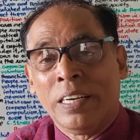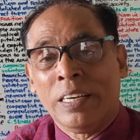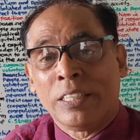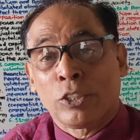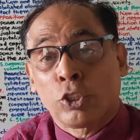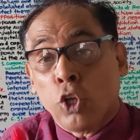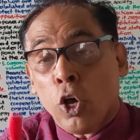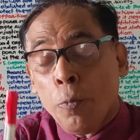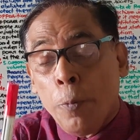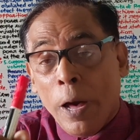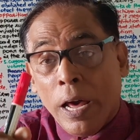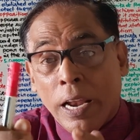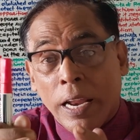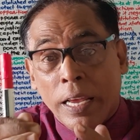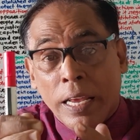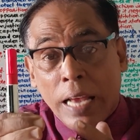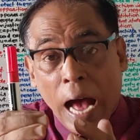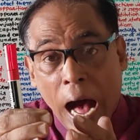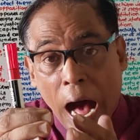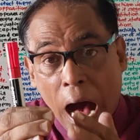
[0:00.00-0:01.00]
So far
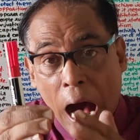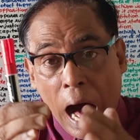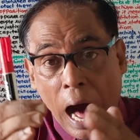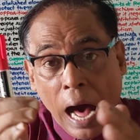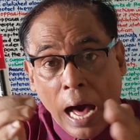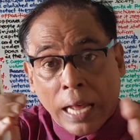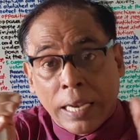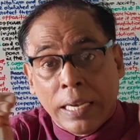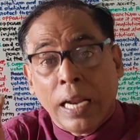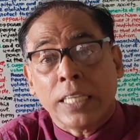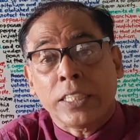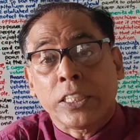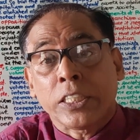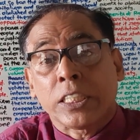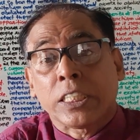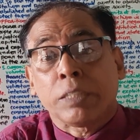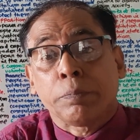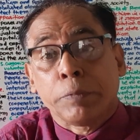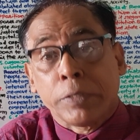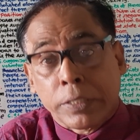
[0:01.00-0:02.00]
as
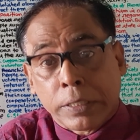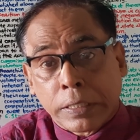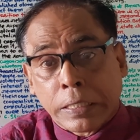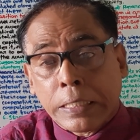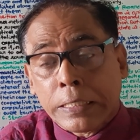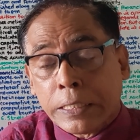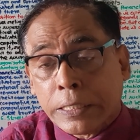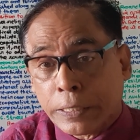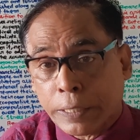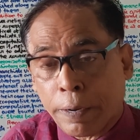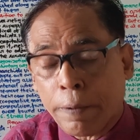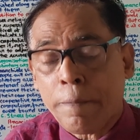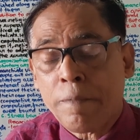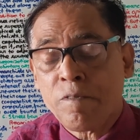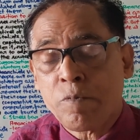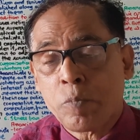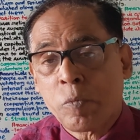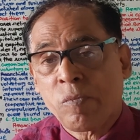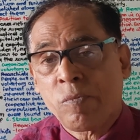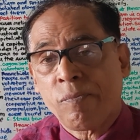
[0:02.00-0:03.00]
anarchism is concerned,
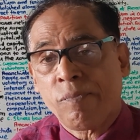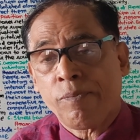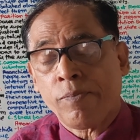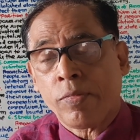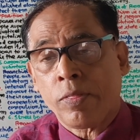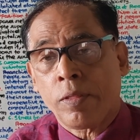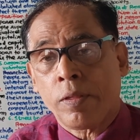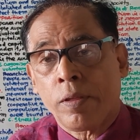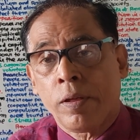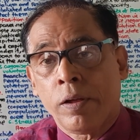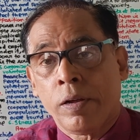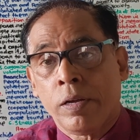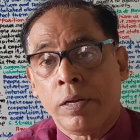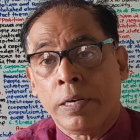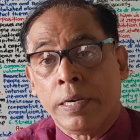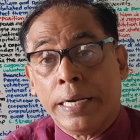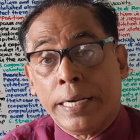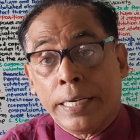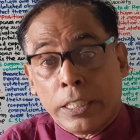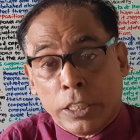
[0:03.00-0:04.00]

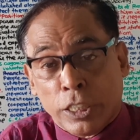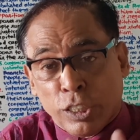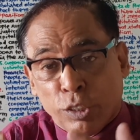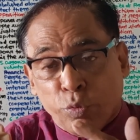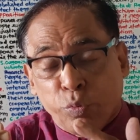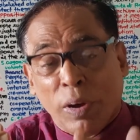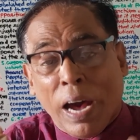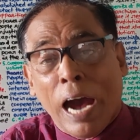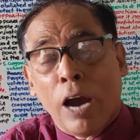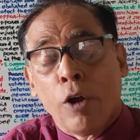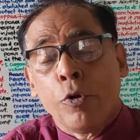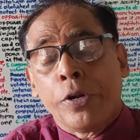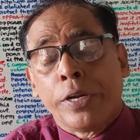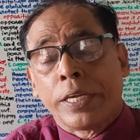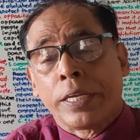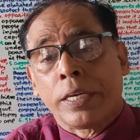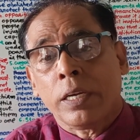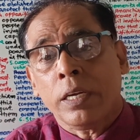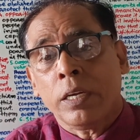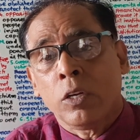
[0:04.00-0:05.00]
it is found
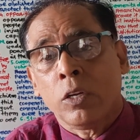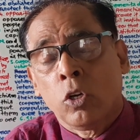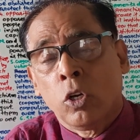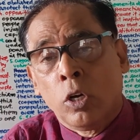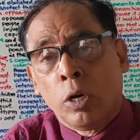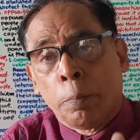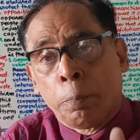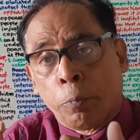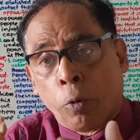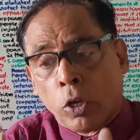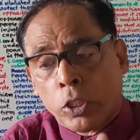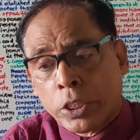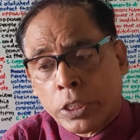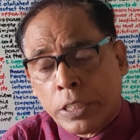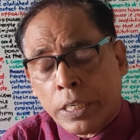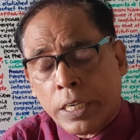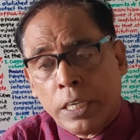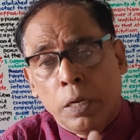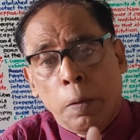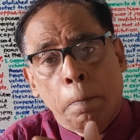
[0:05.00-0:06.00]
in
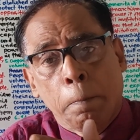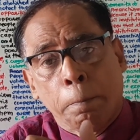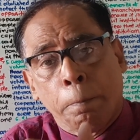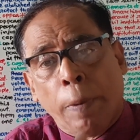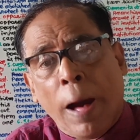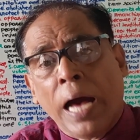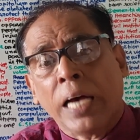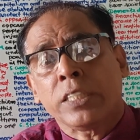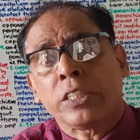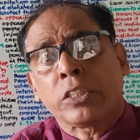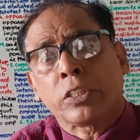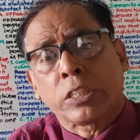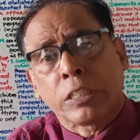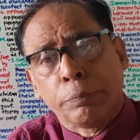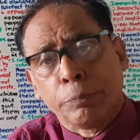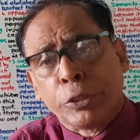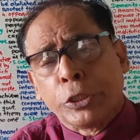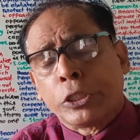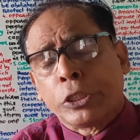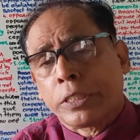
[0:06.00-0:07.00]
+3 first
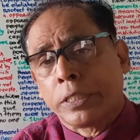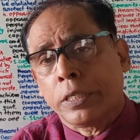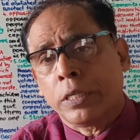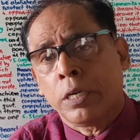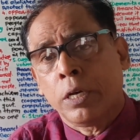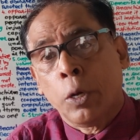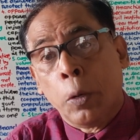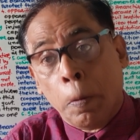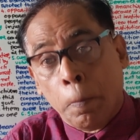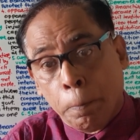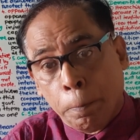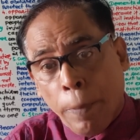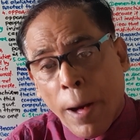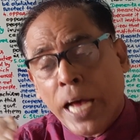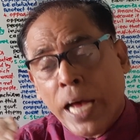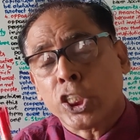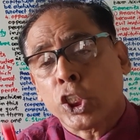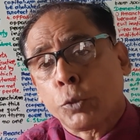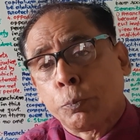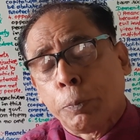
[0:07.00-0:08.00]
semester,
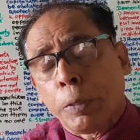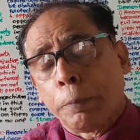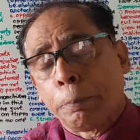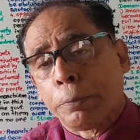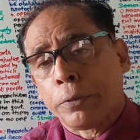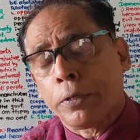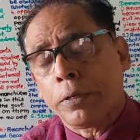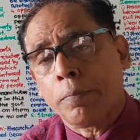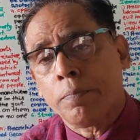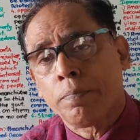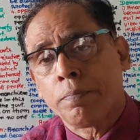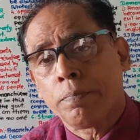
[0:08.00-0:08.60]
first paper,